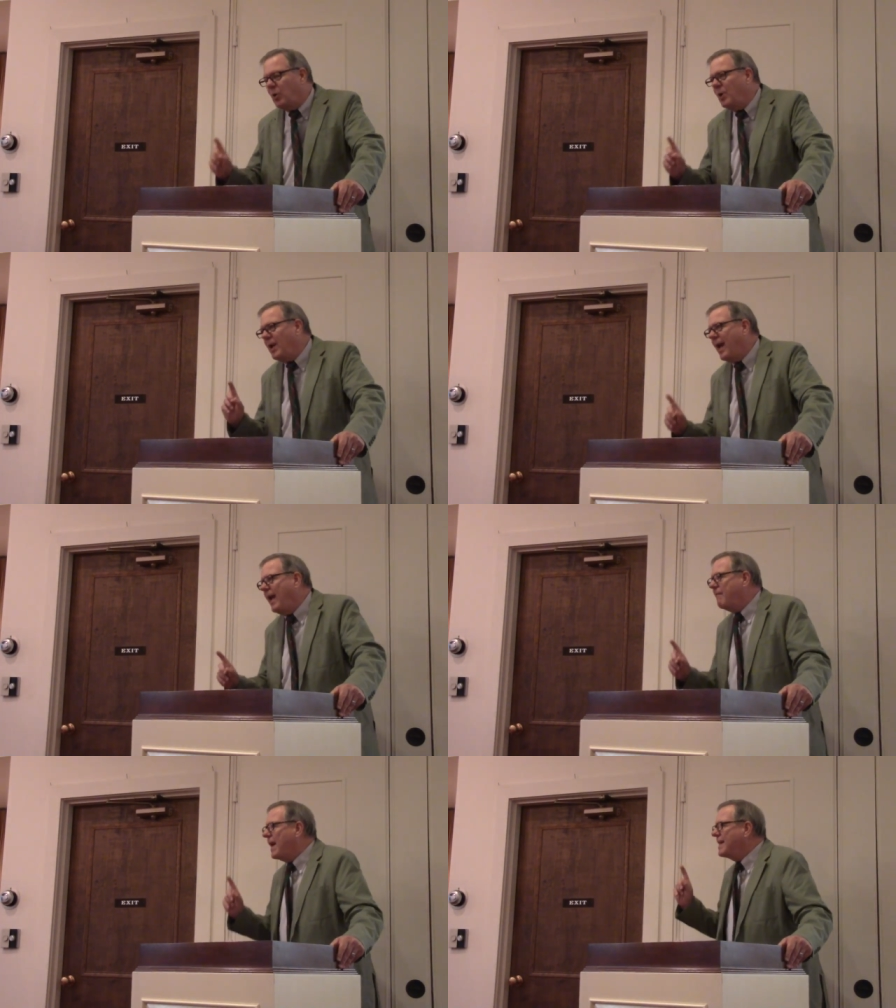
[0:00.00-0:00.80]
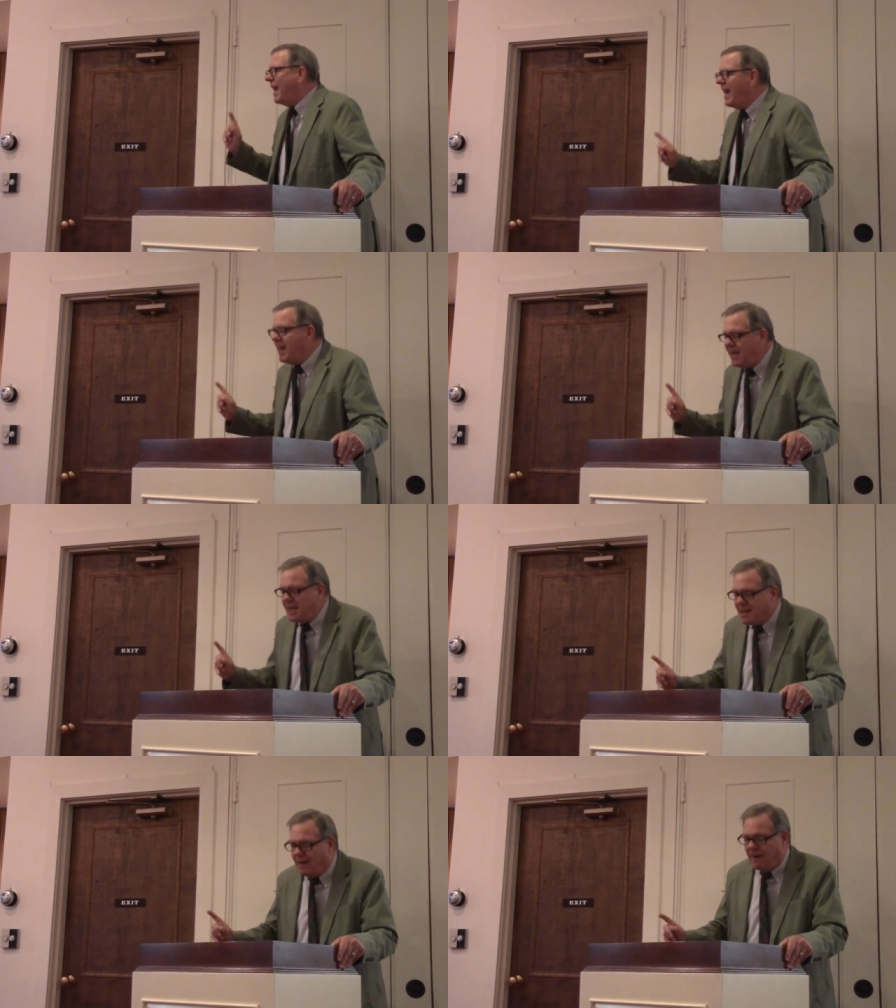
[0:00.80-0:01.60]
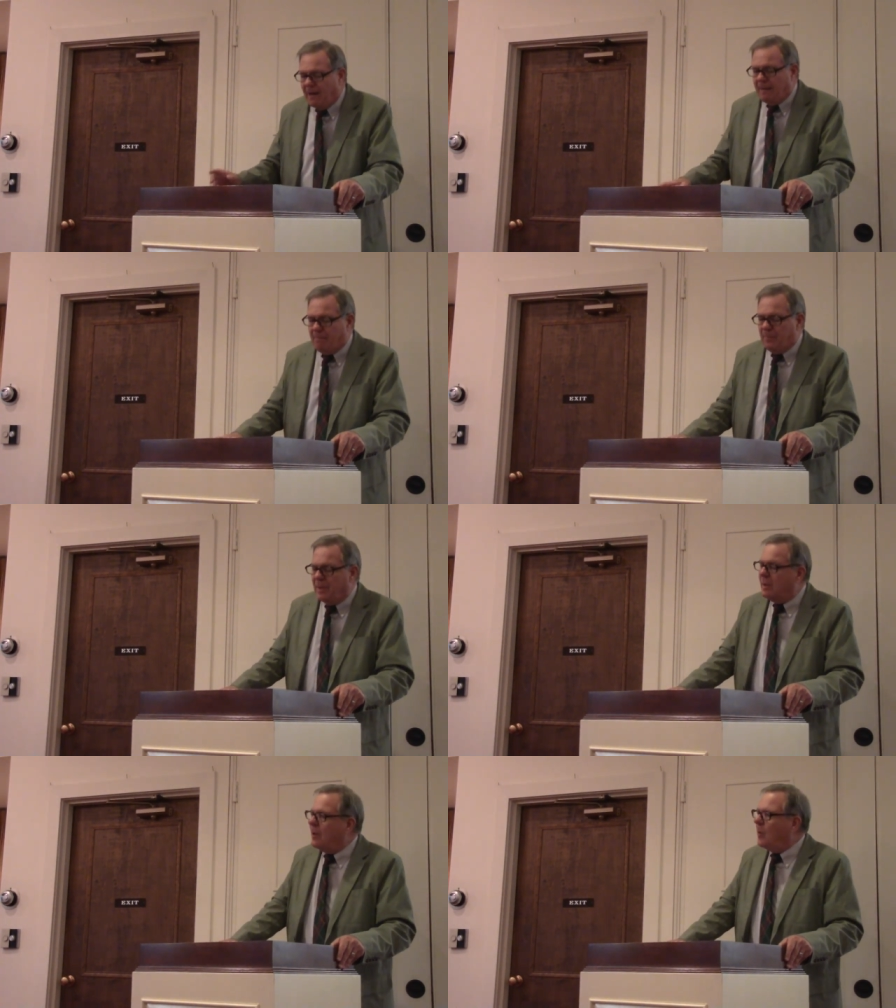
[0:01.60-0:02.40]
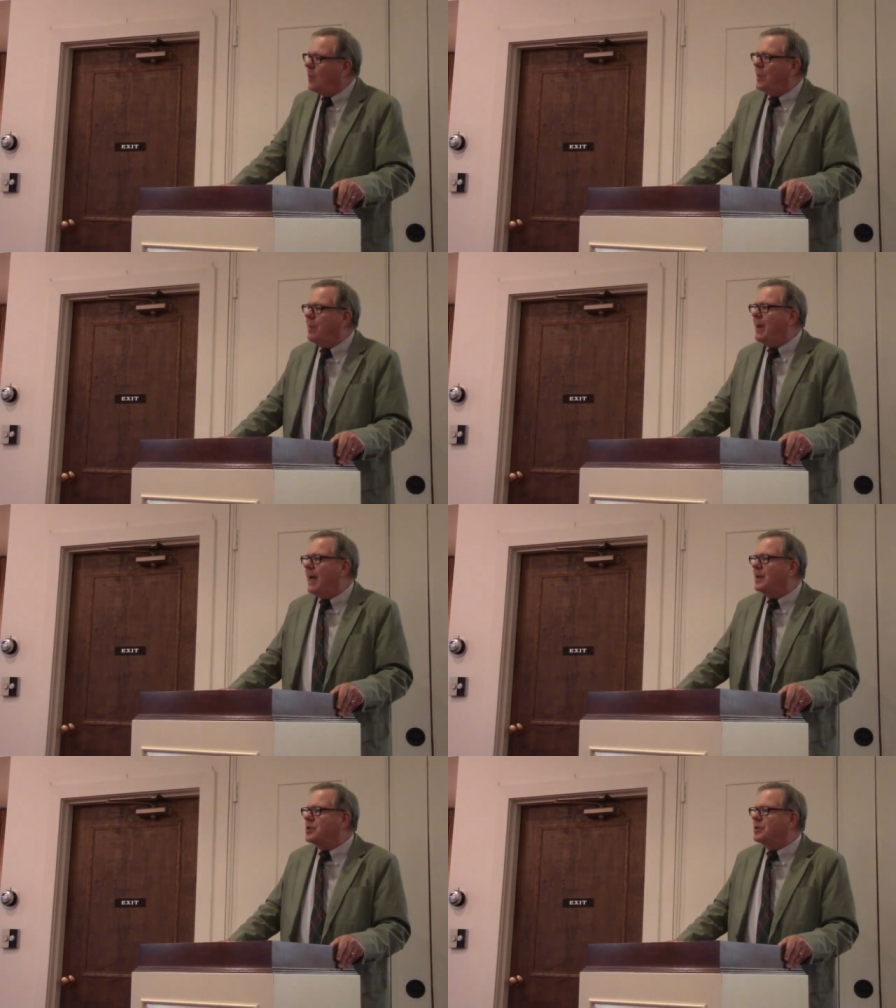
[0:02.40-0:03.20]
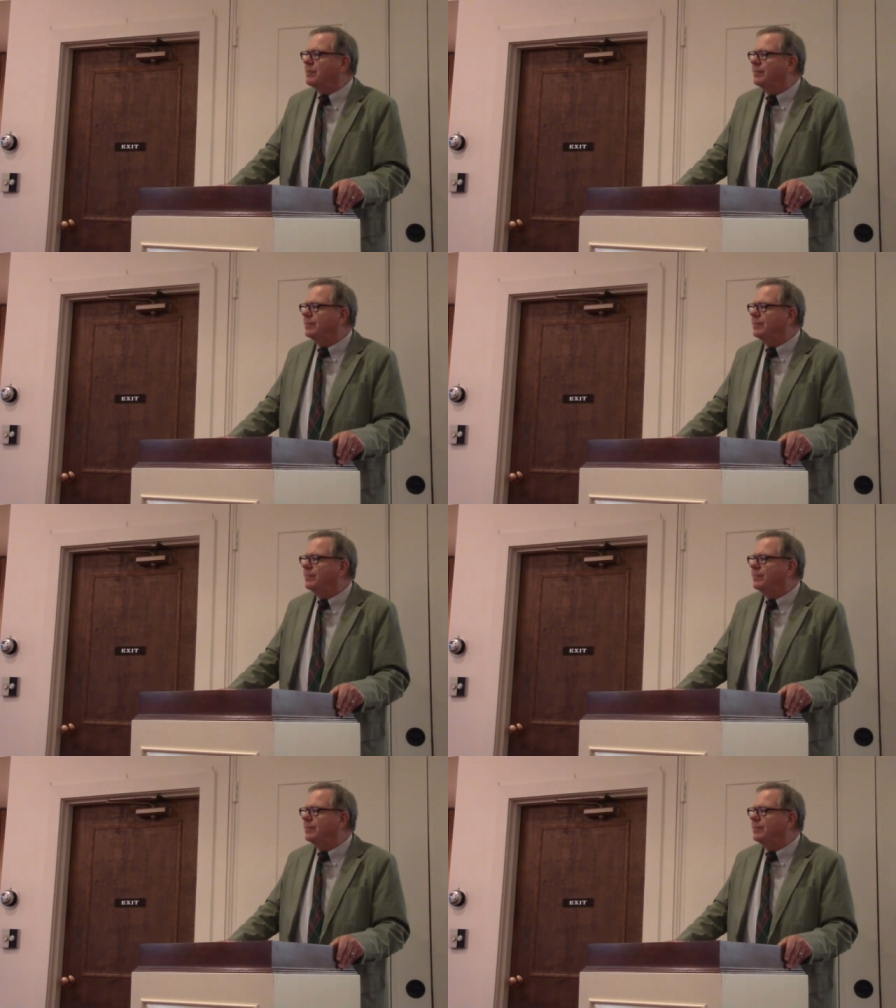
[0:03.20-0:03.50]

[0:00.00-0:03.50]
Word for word: could have at any time won the match.